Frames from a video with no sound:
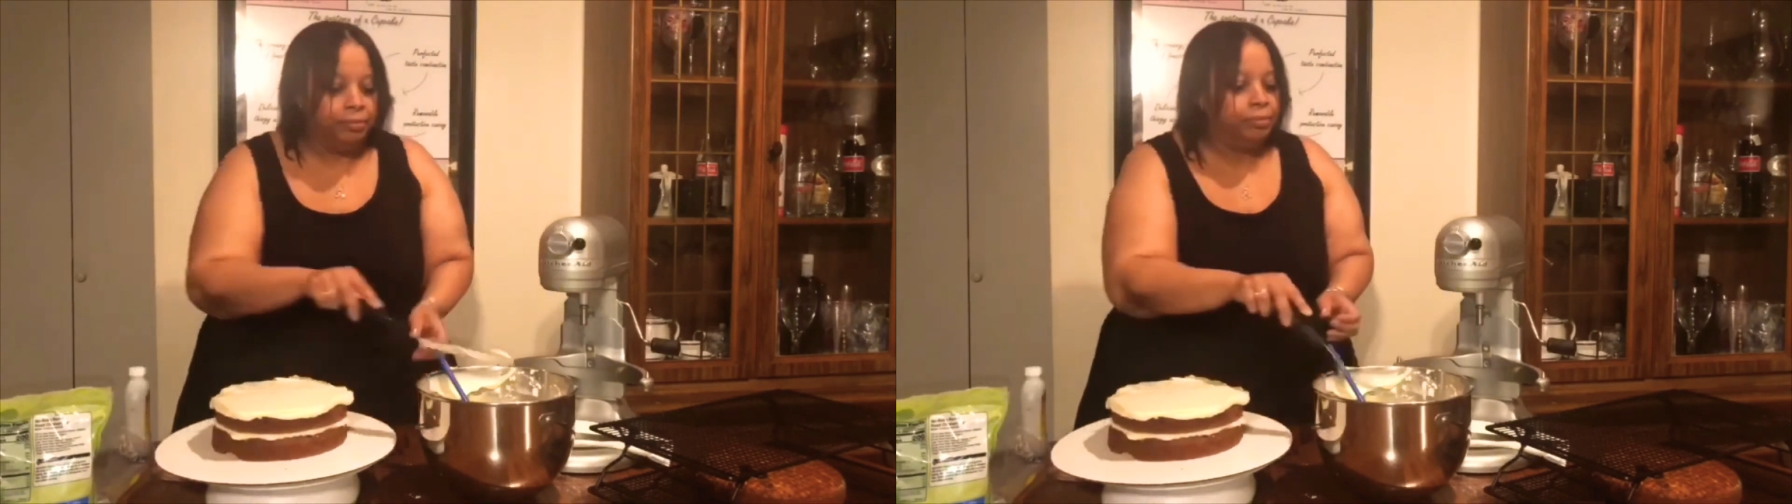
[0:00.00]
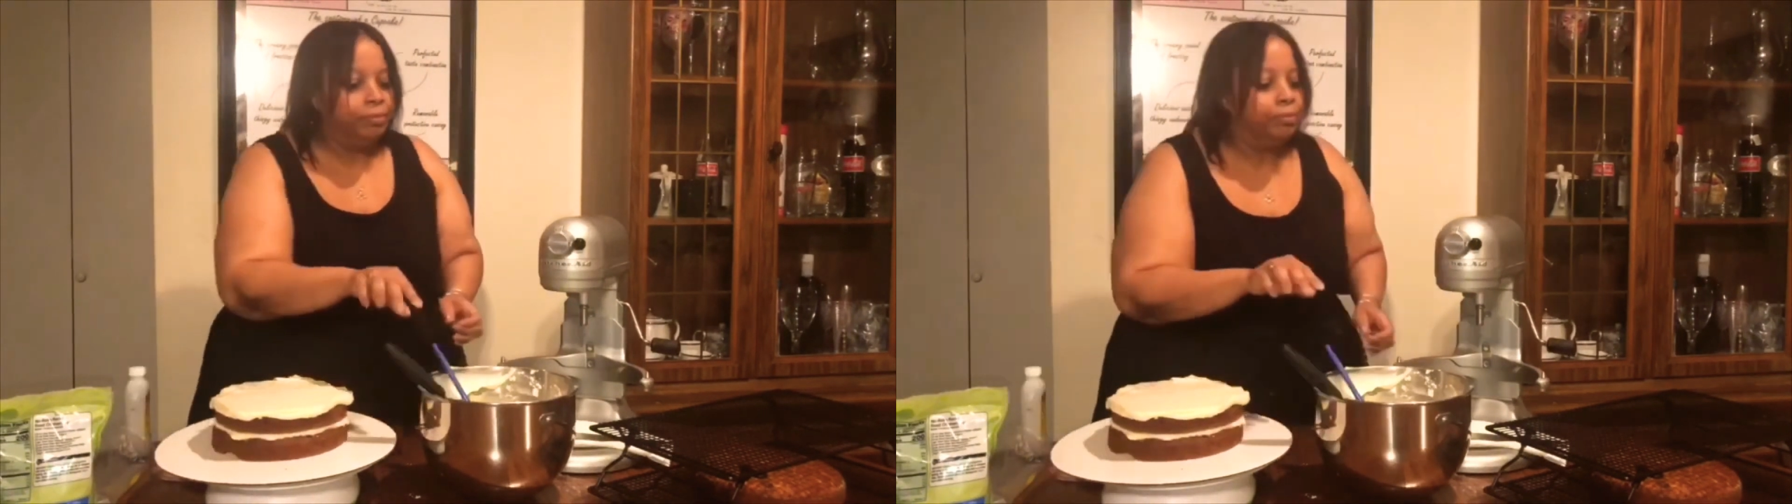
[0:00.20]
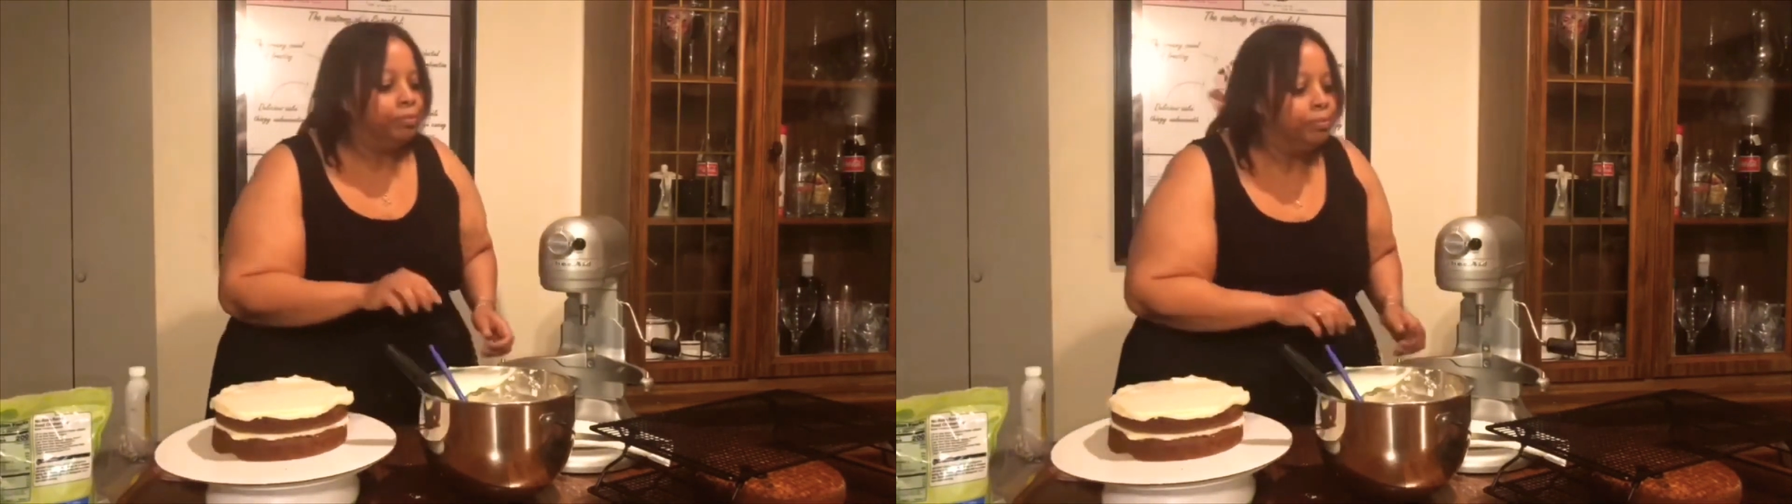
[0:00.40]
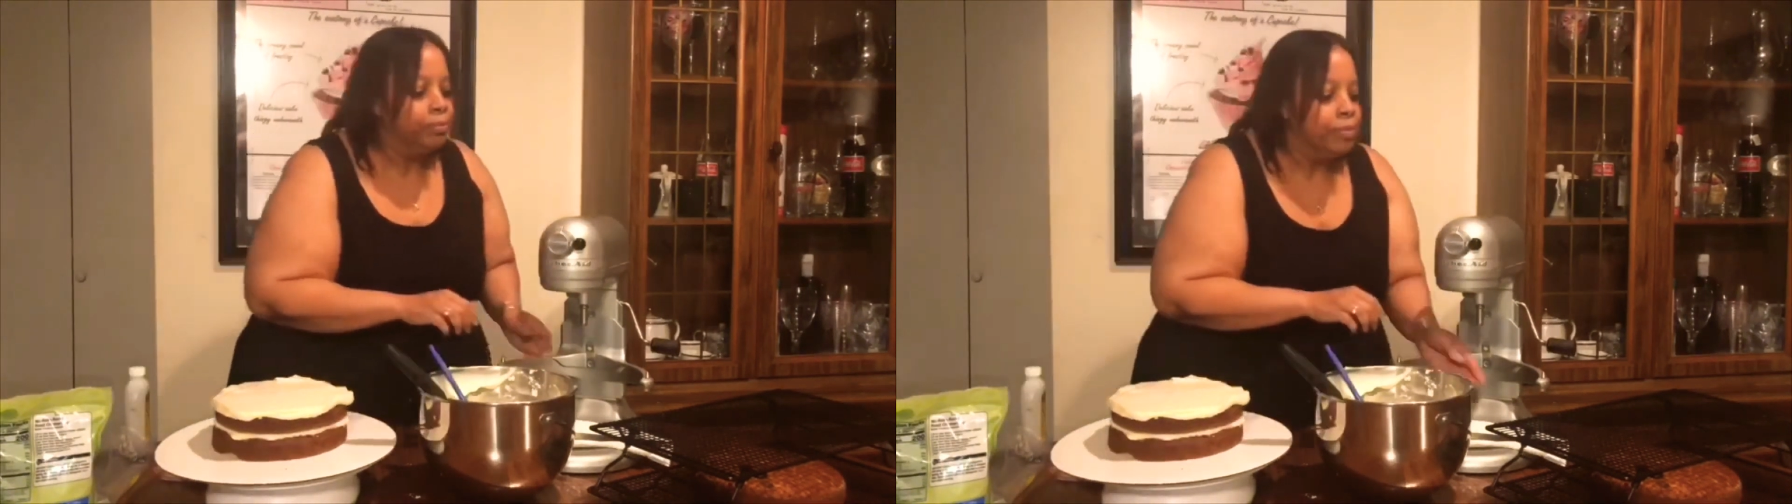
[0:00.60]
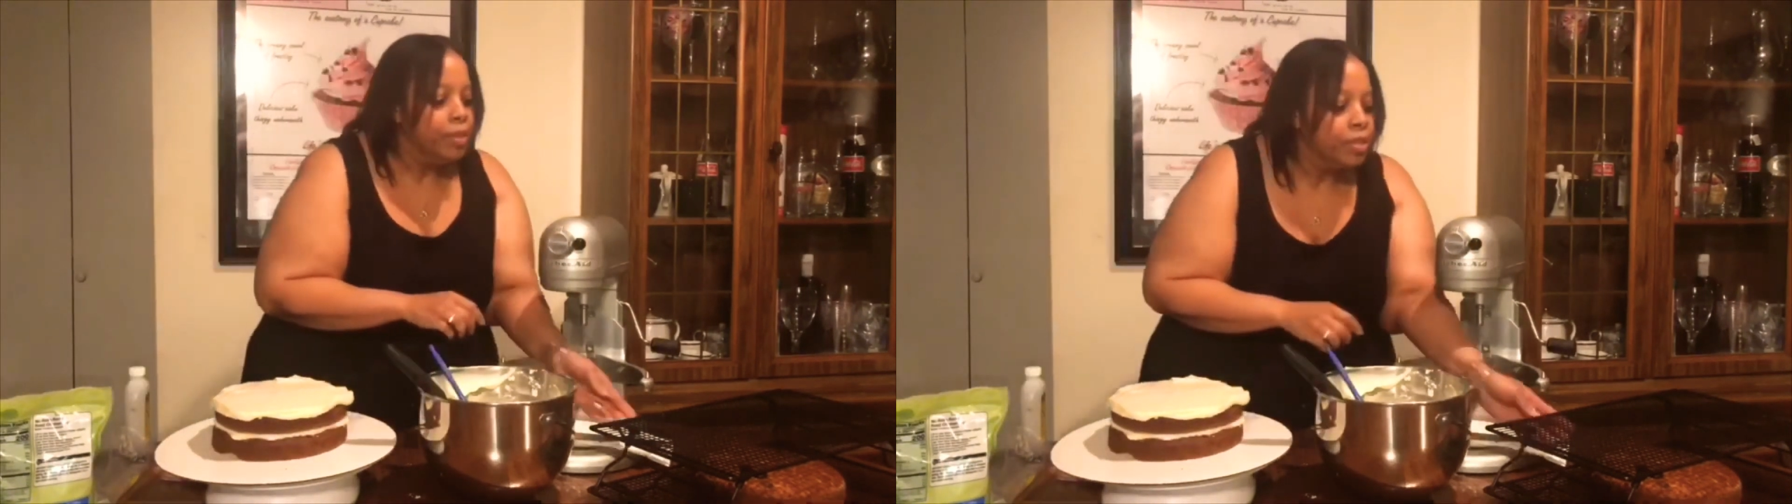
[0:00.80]
So
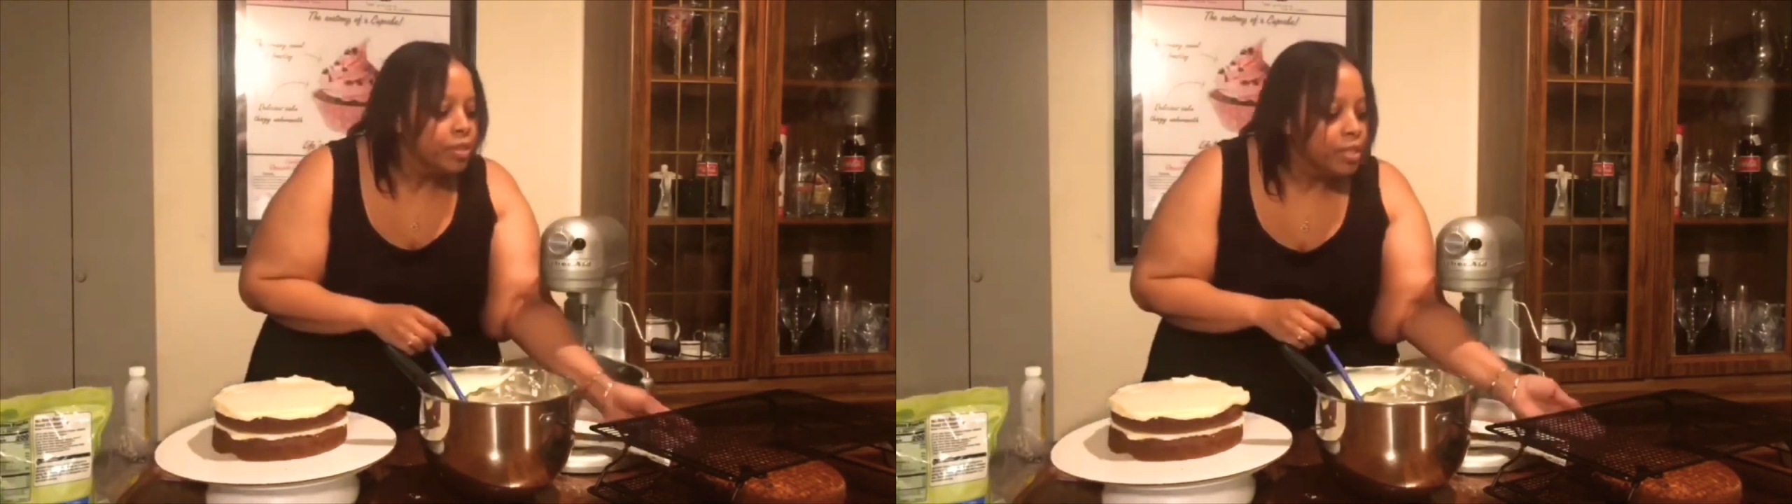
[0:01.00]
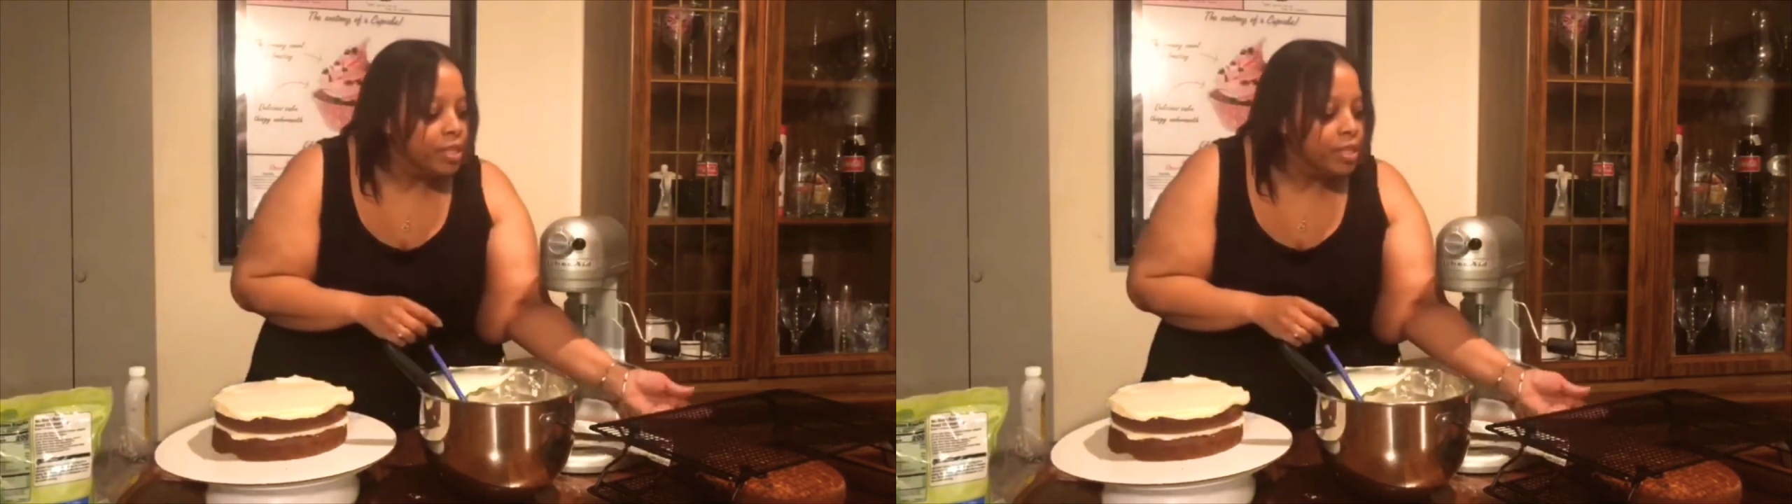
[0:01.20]
then